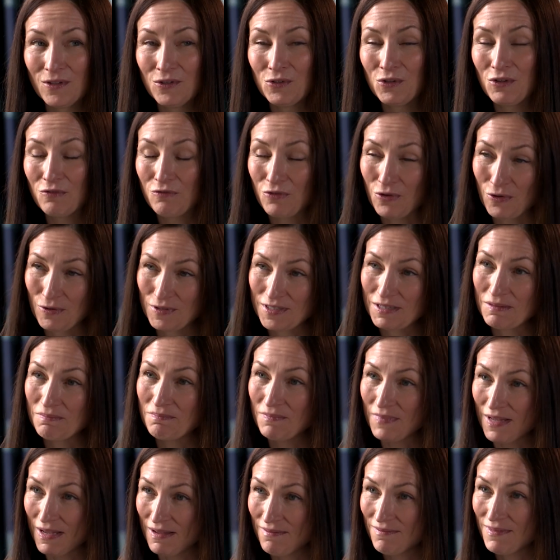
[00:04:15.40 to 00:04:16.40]
Looking forward to
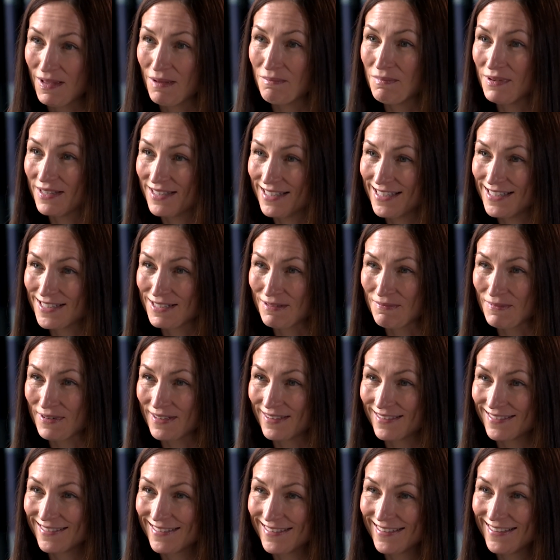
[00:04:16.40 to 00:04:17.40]
a busy
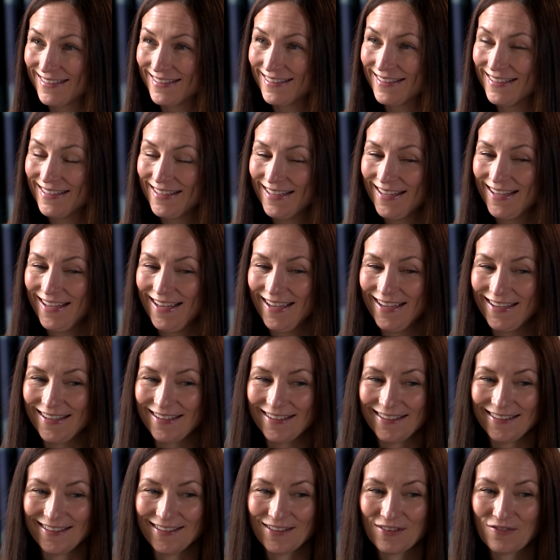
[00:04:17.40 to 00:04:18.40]
summer.
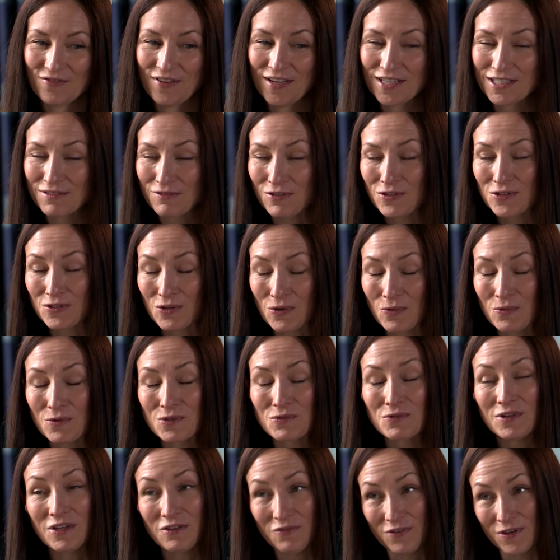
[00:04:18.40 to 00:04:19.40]
Festivals are
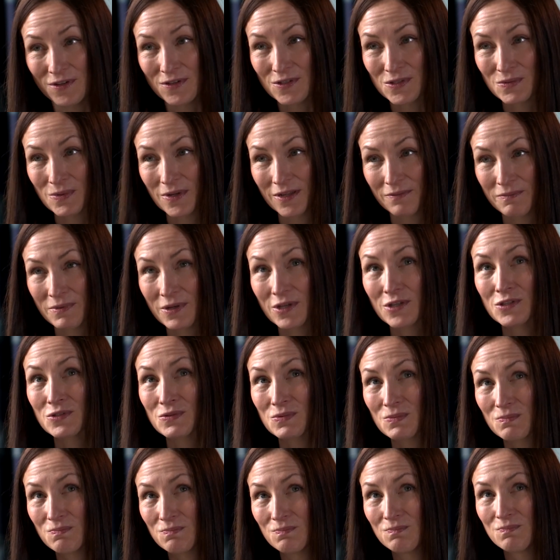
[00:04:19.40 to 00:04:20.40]
always really fun as well,
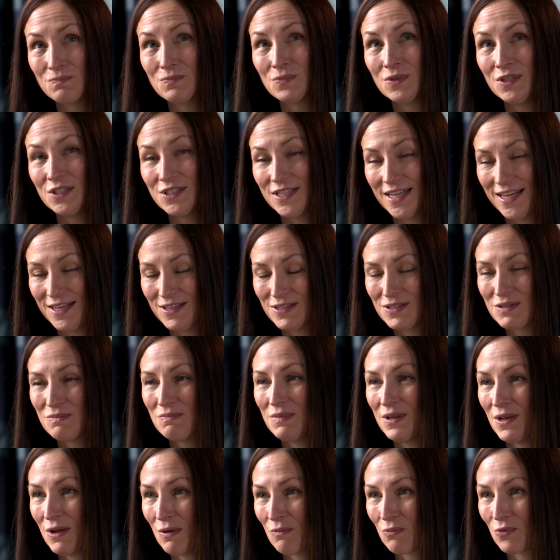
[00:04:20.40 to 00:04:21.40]
because you tend to
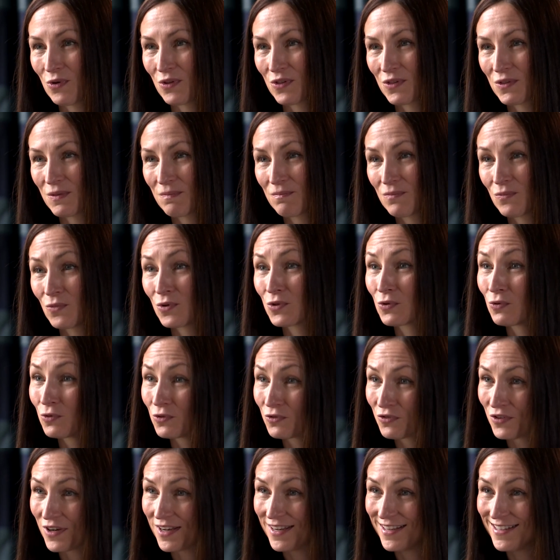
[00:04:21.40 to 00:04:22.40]
meet up with
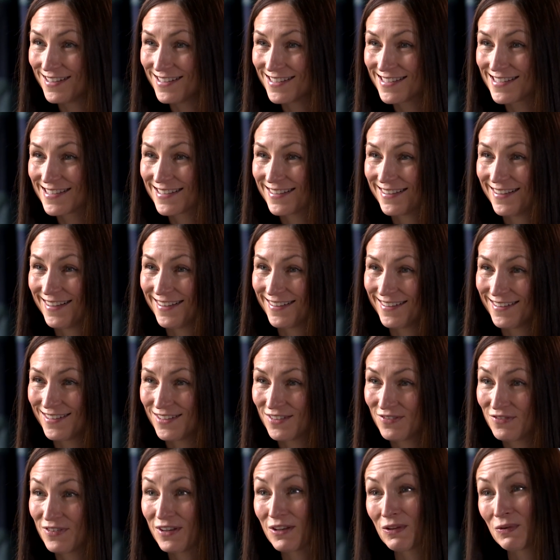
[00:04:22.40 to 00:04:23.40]
old friends
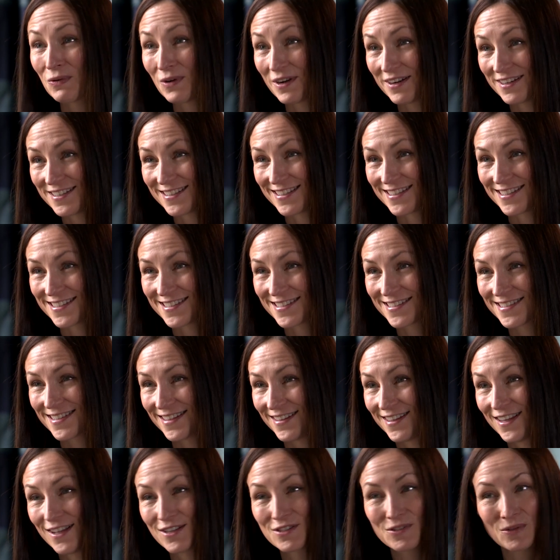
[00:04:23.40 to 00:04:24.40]
and fellow artists,
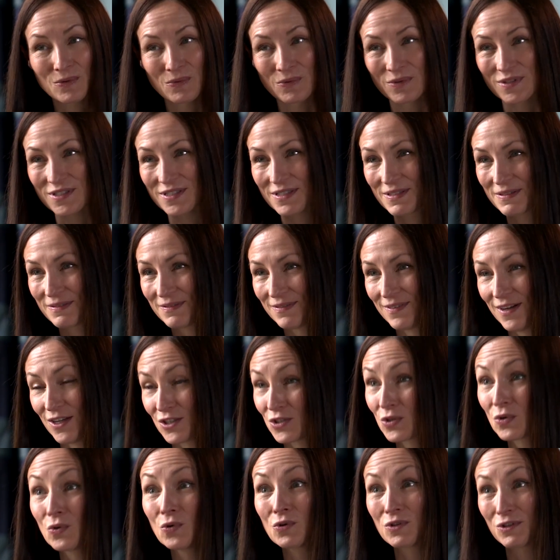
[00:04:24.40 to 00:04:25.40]
and that's always a
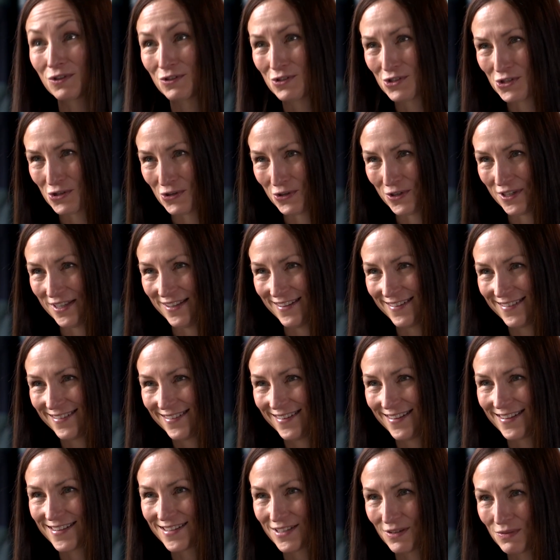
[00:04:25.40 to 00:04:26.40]
total joy.
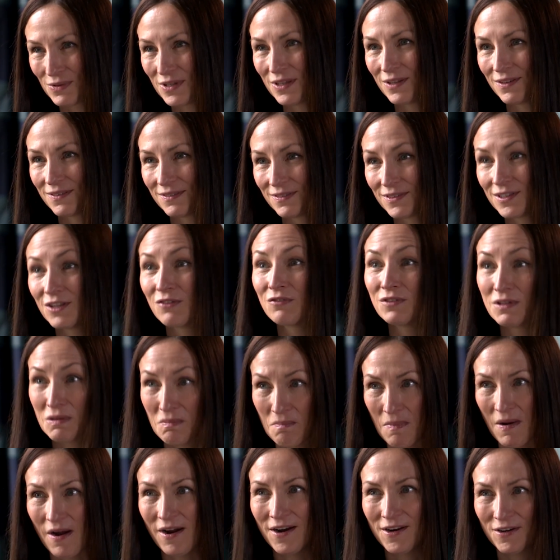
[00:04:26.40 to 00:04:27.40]
It's a real lovely
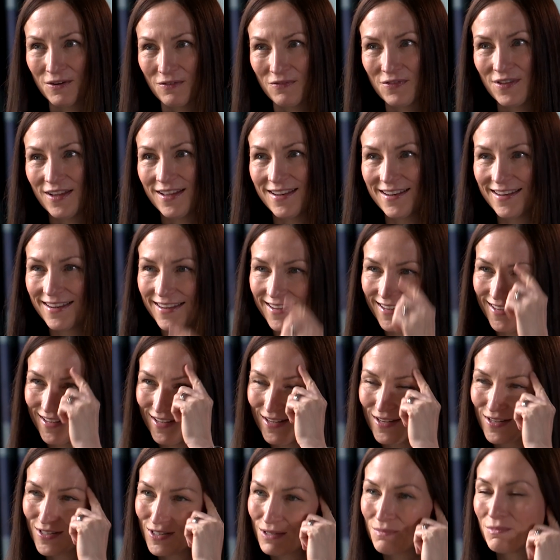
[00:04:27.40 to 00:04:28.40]
part of that
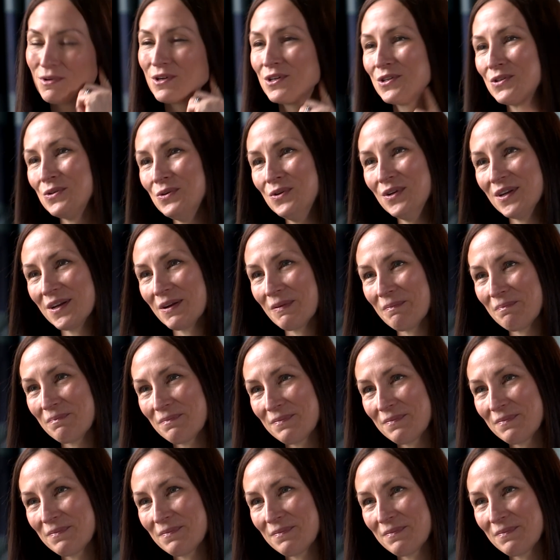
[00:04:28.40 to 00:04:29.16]
summer touring.